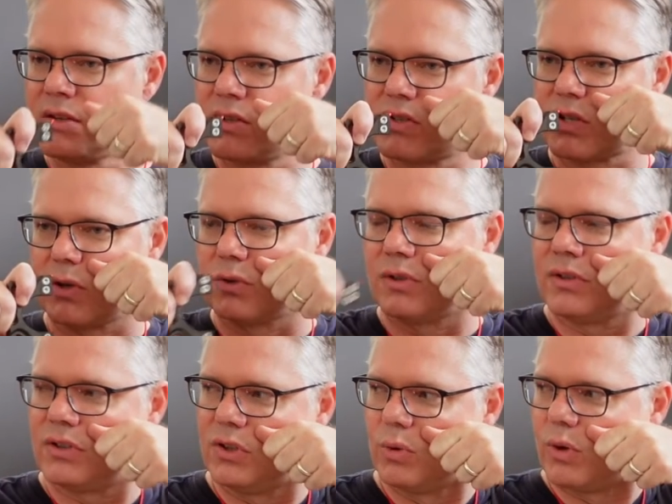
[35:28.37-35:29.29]
So
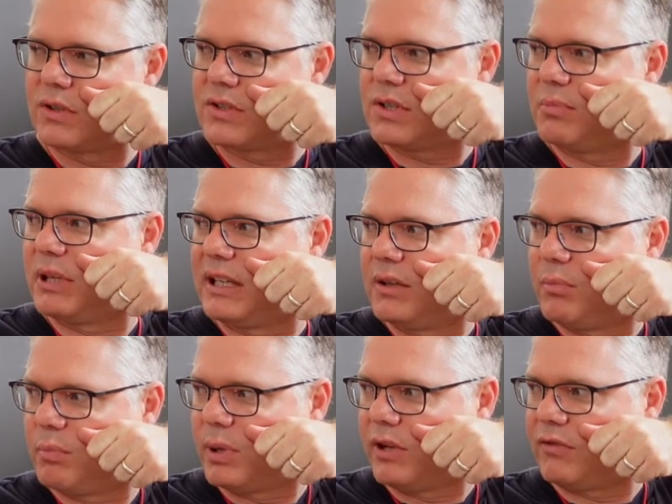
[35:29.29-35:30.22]
you want to be
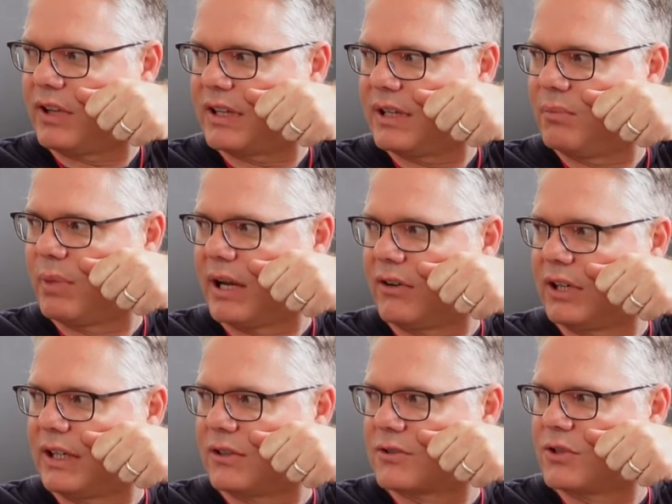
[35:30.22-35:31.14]
perfectly
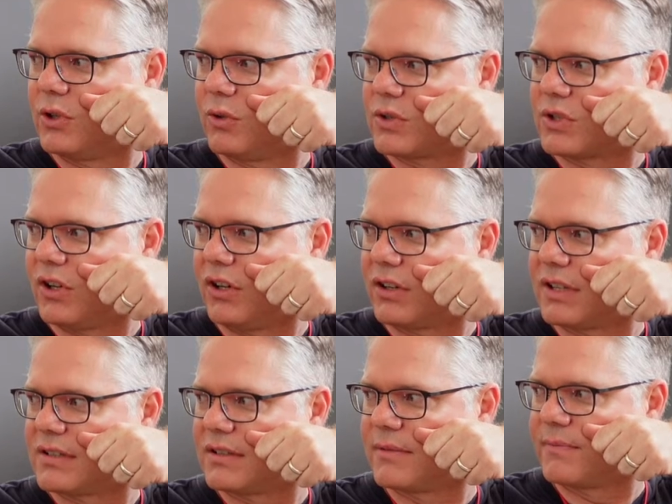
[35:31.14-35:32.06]
parallel to your target.